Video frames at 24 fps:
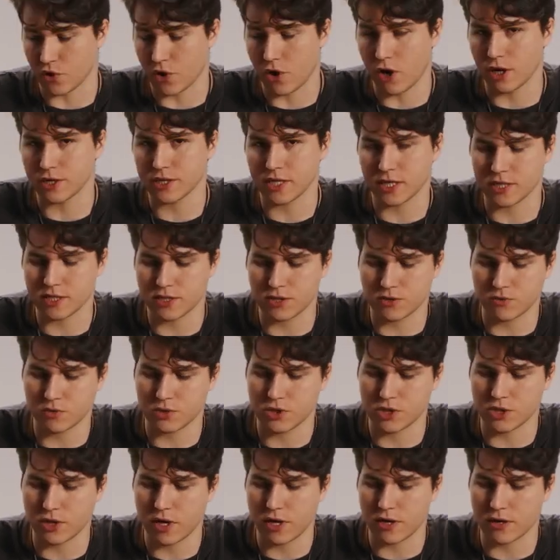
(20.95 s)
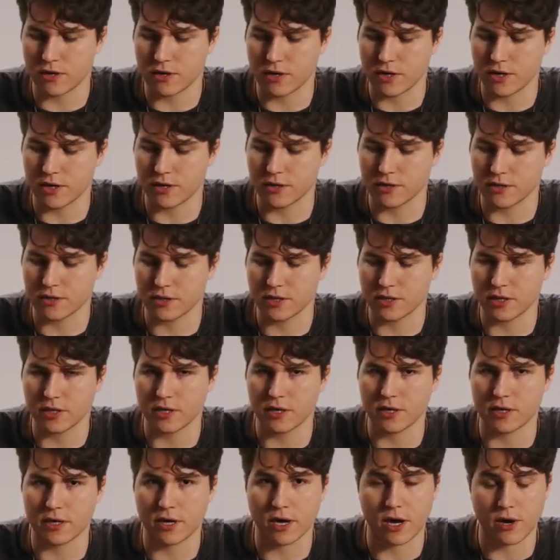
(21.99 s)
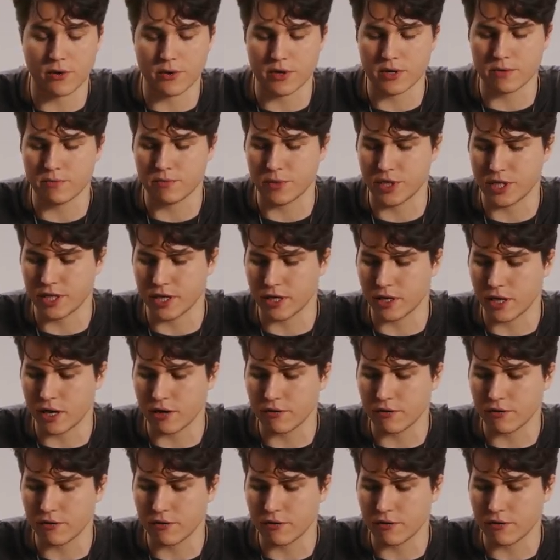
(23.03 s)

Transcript: For context, this was shot on ARRI Mini